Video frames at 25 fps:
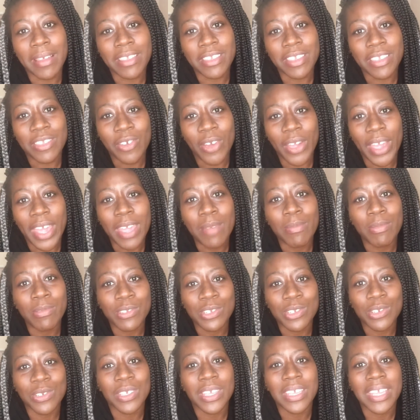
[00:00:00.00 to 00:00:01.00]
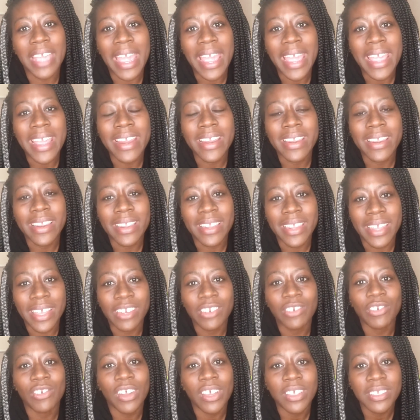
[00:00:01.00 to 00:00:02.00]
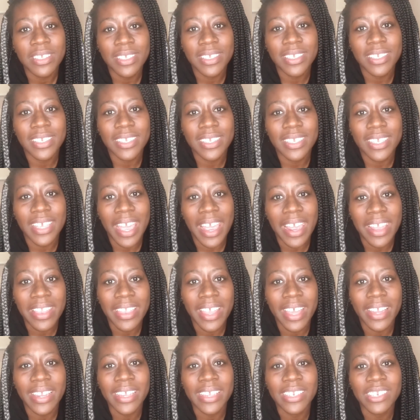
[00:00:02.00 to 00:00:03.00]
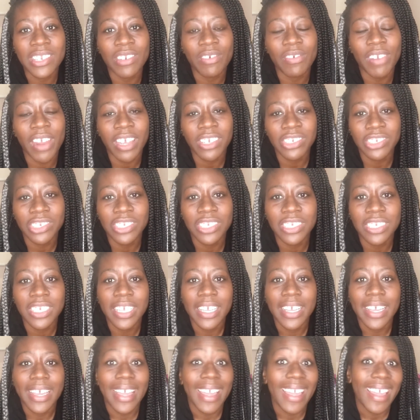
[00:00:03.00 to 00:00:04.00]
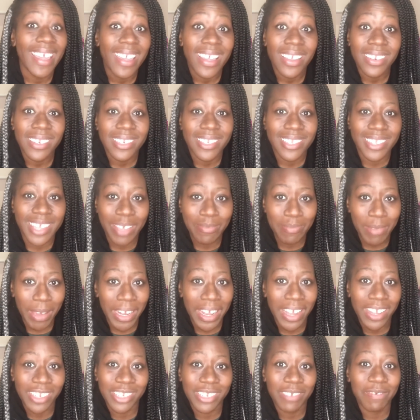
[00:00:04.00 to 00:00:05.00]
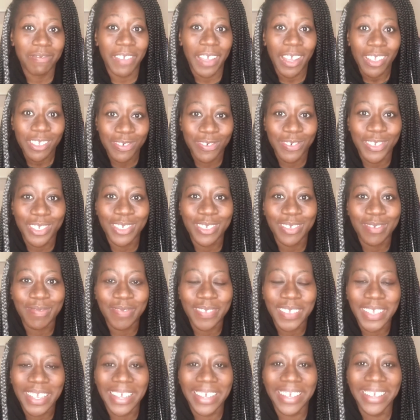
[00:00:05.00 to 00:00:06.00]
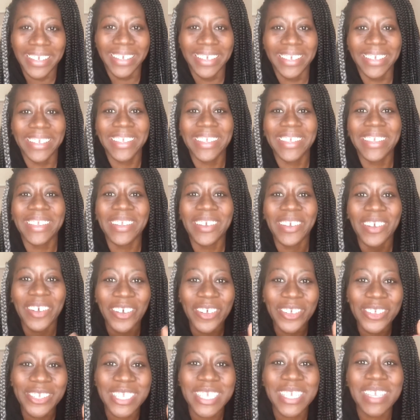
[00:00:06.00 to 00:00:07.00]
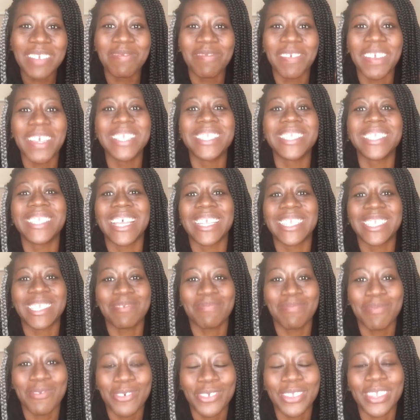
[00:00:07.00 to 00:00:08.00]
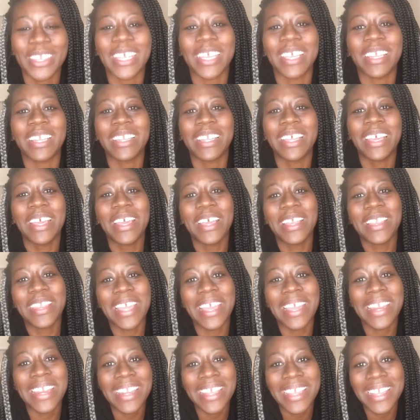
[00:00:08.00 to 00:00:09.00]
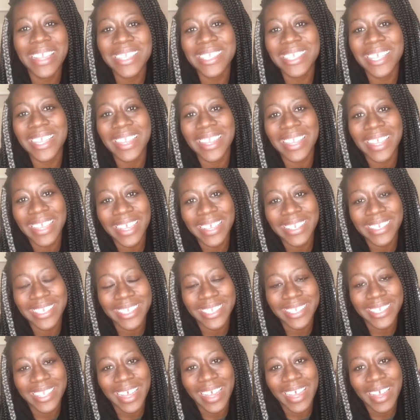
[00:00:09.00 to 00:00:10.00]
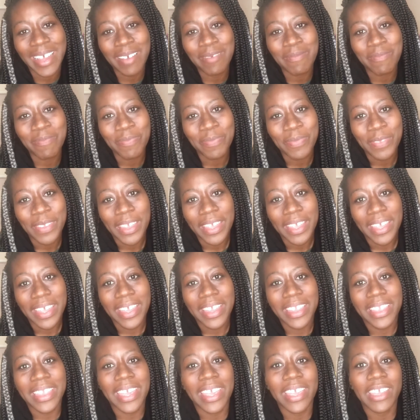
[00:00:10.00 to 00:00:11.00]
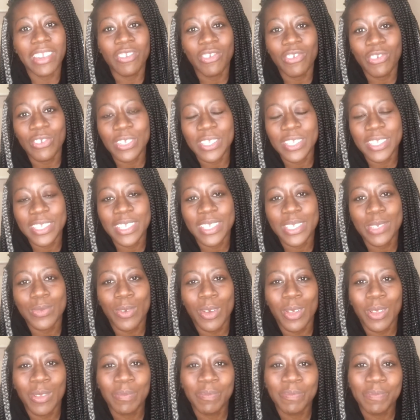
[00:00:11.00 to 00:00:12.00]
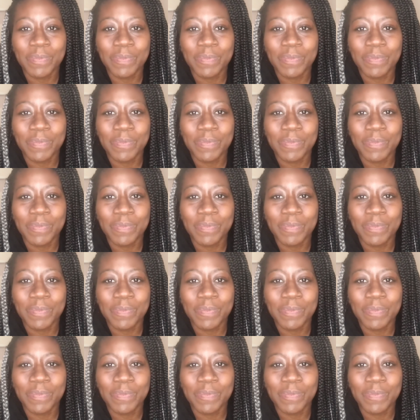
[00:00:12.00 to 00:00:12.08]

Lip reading: you're able to gain their trust, gain that interaction, and they will actually vouch for you. Holding events that support their needs and their interests as well.